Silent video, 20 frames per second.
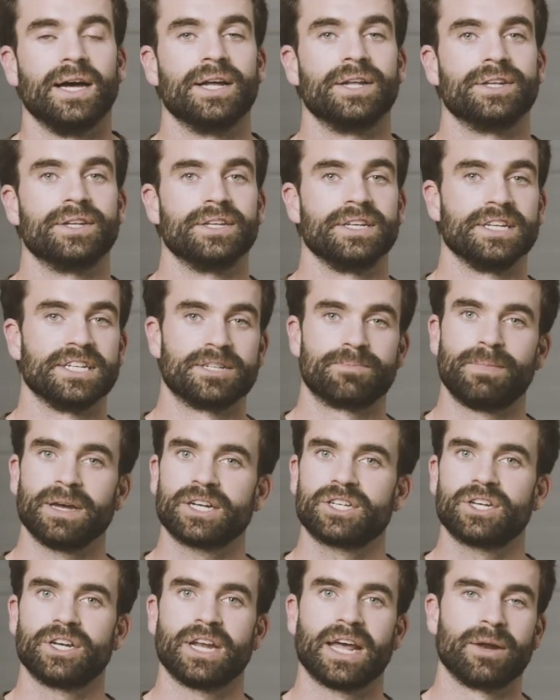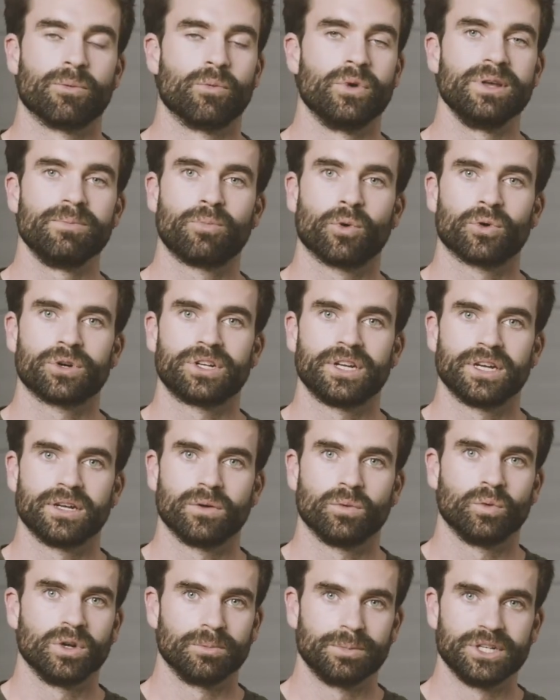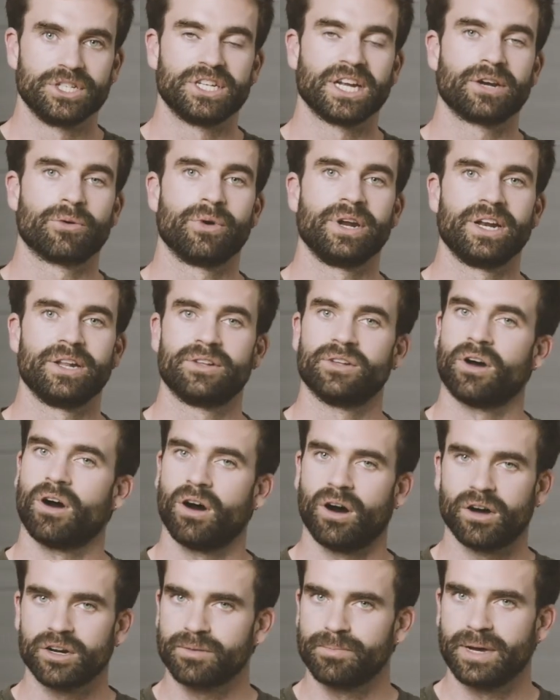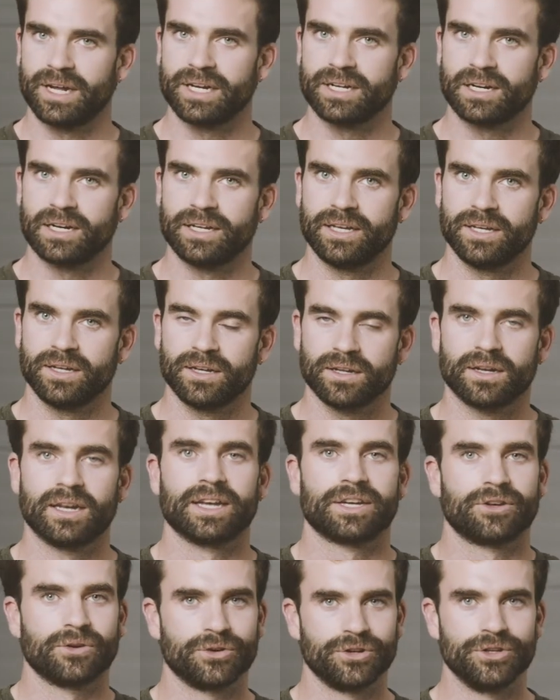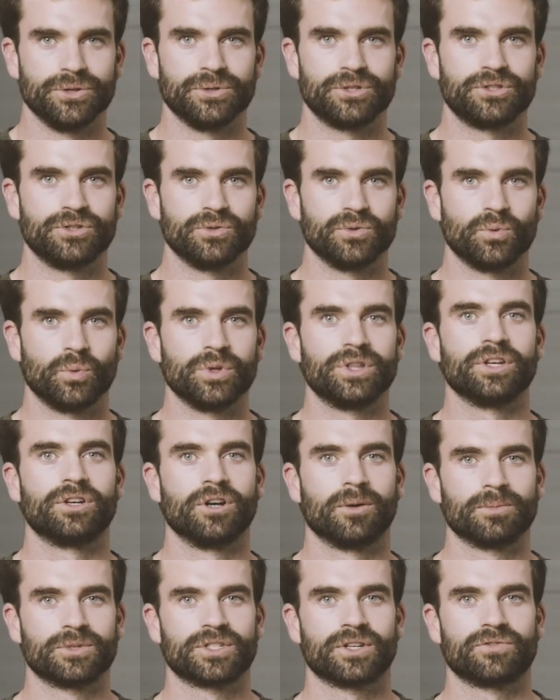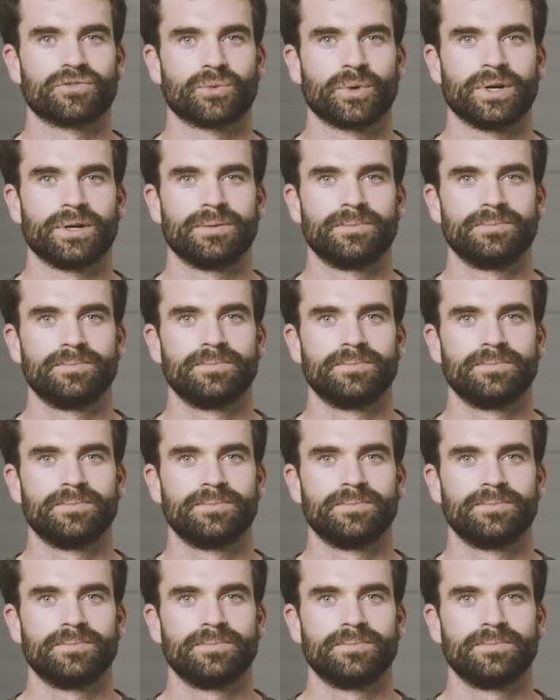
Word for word: and the inspection and reporting will be generated automatically like you're used to with the GOM software.